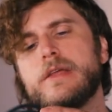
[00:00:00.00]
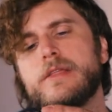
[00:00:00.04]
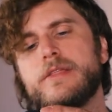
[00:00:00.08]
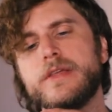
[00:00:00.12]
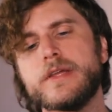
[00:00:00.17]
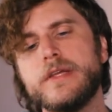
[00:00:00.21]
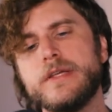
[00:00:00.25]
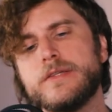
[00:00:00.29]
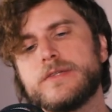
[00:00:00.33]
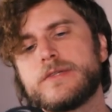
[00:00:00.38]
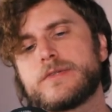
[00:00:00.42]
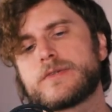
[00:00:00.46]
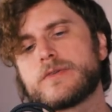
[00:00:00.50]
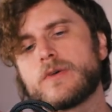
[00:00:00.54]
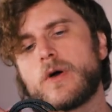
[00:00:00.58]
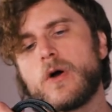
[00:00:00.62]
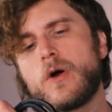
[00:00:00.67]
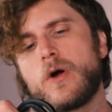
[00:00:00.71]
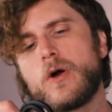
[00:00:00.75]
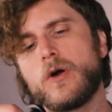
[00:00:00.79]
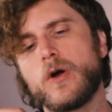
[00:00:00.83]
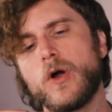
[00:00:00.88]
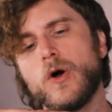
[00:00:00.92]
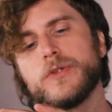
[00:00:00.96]
These
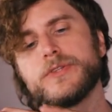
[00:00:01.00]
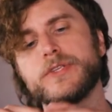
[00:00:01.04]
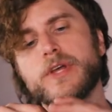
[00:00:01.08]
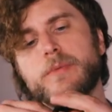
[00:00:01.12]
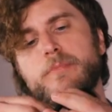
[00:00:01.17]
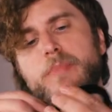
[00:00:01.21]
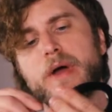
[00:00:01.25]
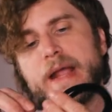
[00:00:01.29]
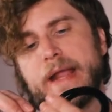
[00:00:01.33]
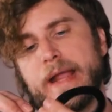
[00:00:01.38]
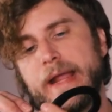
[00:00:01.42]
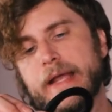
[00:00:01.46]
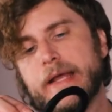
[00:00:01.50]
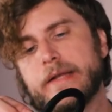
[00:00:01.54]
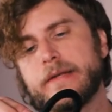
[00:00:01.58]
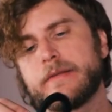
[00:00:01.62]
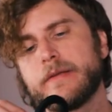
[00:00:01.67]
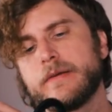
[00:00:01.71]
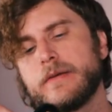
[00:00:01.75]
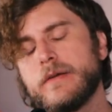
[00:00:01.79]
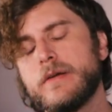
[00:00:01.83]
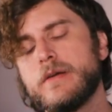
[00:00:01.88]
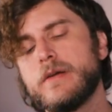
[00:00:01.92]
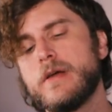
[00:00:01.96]
are all done by hand,
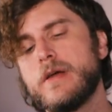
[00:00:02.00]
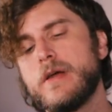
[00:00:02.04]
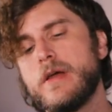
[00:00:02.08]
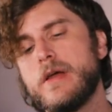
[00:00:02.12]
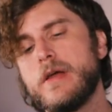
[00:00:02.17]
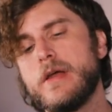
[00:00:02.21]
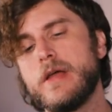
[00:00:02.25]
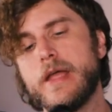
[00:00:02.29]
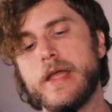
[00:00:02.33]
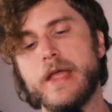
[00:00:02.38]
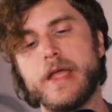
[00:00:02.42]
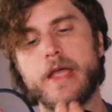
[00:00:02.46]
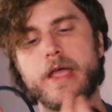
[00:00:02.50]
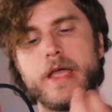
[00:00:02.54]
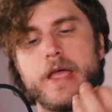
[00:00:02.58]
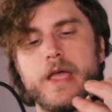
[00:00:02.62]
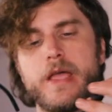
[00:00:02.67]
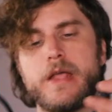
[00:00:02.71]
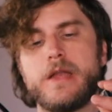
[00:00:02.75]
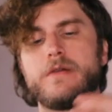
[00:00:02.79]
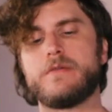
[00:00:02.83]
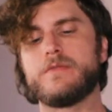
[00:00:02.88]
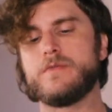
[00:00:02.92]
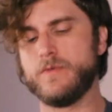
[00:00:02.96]

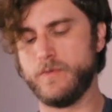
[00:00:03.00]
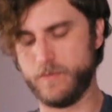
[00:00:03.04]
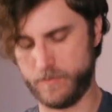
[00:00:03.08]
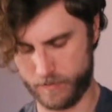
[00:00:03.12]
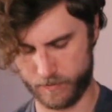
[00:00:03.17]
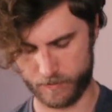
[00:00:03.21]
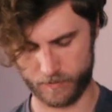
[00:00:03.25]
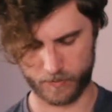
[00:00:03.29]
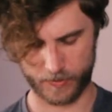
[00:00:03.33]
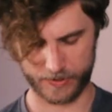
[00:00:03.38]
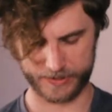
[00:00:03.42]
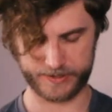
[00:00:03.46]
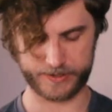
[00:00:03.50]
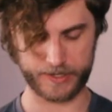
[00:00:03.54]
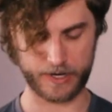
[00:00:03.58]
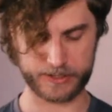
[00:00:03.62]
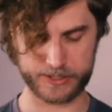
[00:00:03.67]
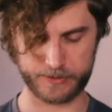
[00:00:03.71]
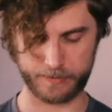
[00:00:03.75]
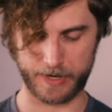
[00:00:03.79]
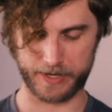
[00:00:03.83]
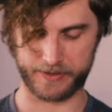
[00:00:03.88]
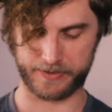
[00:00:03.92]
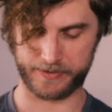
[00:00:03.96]
and what
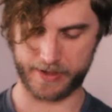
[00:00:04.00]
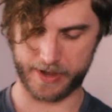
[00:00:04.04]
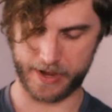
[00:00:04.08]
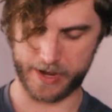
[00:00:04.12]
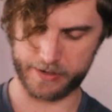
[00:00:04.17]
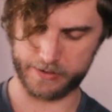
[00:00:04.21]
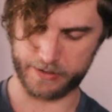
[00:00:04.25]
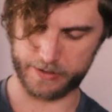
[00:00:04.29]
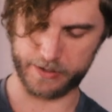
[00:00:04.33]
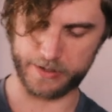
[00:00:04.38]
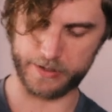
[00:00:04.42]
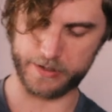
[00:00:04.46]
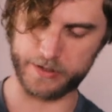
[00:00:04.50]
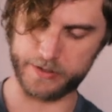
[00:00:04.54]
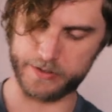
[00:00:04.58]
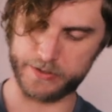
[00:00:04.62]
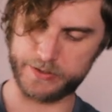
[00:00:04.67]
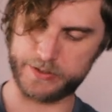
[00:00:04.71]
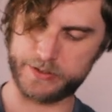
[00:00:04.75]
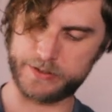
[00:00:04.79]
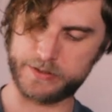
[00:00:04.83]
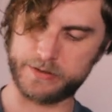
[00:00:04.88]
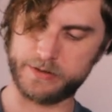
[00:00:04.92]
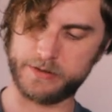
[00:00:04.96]
sucks about that
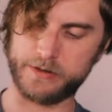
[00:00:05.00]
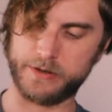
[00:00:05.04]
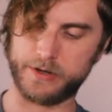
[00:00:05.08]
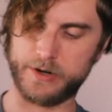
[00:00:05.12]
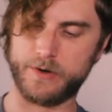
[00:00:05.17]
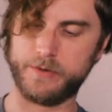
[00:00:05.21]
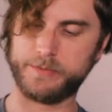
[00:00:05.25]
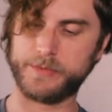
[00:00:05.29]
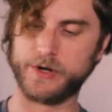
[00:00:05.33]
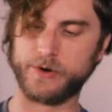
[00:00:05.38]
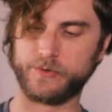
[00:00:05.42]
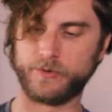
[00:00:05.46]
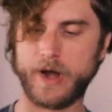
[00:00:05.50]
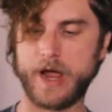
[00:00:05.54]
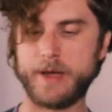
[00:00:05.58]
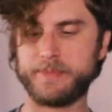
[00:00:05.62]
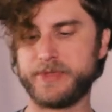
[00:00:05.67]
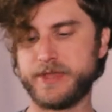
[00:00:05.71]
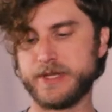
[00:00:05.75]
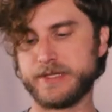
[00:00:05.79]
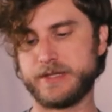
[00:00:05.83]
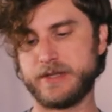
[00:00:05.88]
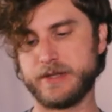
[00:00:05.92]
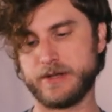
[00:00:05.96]
is, I'm going to
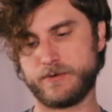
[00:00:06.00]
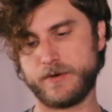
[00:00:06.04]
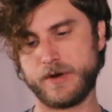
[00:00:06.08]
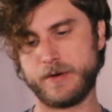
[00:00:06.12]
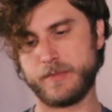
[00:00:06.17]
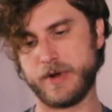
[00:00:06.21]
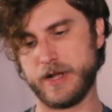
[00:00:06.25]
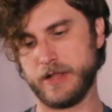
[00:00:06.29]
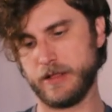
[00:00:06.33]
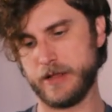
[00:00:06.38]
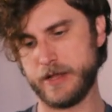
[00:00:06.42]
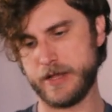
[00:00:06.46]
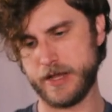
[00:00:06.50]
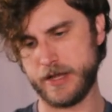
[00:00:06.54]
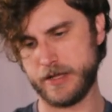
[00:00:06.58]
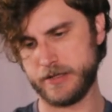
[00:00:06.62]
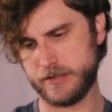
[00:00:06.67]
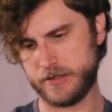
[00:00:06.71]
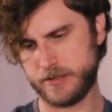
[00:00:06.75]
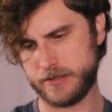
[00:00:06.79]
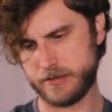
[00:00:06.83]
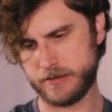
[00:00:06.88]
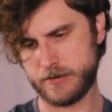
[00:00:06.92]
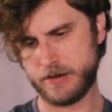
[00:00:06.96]
wrap this thing around my
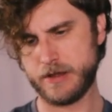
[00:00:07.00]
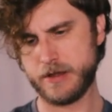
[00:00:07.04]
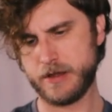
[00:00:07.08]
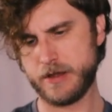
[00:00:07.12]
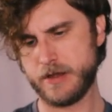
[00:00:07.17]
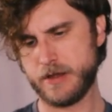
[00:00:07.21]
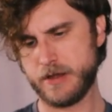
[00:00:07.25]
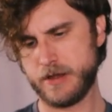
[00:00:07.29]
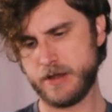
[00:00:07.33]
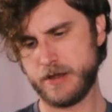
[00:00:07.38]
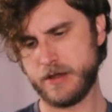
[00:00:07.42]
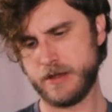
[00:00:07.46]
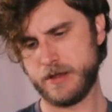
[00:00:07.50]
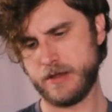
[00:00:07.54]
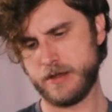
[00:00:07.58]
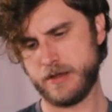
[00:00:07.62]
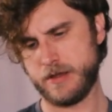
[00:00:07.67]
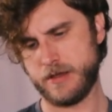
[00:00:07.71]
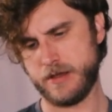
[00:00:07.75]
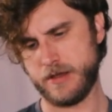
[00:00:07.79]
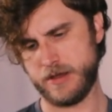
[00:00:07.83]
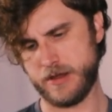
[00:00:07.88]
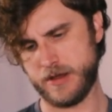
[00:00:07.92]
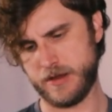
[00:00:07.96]
lens
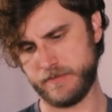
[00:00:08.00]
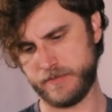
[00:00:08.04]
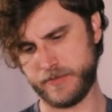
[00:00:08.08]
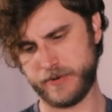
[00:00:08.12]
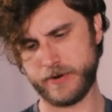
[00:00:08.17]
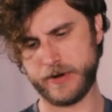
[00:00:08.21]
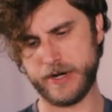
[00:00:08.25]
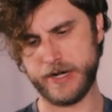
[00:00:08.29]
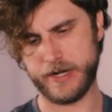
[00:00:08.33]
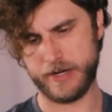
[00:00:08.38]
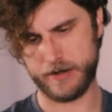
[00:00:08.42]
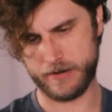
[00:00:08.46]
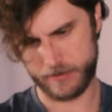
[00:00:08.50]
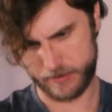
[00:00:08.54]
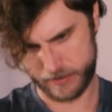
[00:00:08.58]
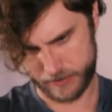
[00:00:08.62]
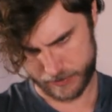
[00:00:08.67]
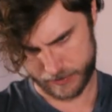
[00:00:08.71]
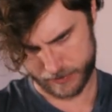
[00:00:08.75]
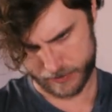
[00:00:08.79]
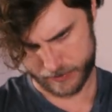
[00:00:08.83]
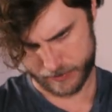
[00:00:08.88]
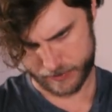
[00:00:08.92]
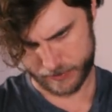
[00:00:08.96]
and put
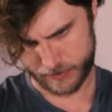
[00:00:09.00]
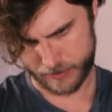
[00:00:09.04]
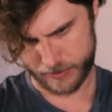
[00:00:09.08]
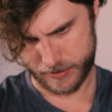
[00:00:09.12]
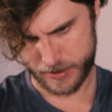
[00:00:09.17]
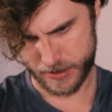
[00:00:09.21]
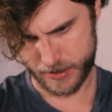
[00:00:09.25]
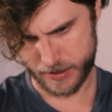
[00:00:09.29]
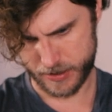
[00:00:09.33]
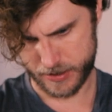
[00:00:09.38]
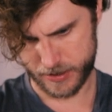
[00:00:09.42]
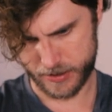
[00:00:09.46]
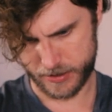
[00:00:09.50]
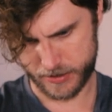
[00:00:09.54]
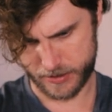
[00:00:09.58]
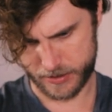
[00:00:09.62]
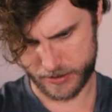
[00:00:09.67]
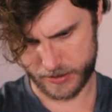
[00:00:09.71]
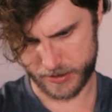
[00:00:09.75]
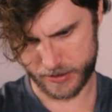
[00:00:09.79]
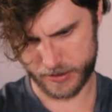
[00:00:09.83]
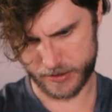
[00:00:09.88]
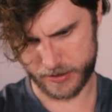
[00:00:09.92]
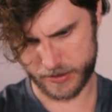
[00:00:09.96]
it
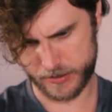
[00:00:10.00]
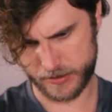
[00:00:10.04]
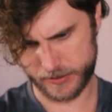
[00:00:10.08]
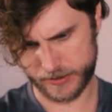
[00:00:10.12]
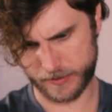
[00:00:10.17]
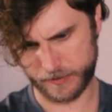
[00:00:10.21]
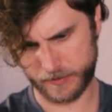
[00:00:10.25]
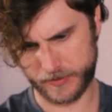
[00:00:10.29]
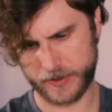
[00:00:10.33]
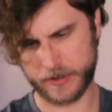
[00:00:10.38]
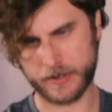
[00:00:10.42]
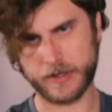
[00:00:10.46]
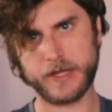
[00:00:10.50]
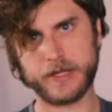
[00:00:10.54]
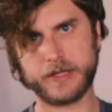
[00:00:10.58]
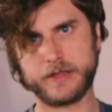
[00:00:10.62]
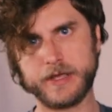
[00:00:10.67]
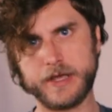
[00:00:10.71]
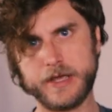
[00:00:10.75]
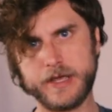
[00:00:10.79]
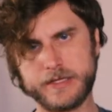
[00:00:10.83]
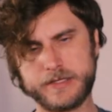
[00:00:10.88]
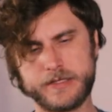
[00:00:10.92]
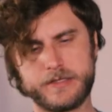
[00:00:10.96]
in something like
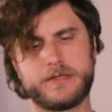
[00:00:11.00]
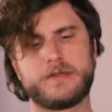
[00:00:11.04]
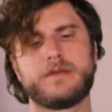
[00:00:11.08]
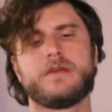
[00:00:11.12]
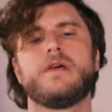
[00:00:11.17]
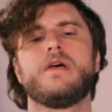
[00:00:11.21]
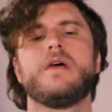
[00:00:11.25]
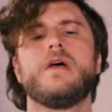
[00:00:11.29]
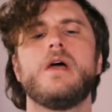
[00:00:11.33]
this.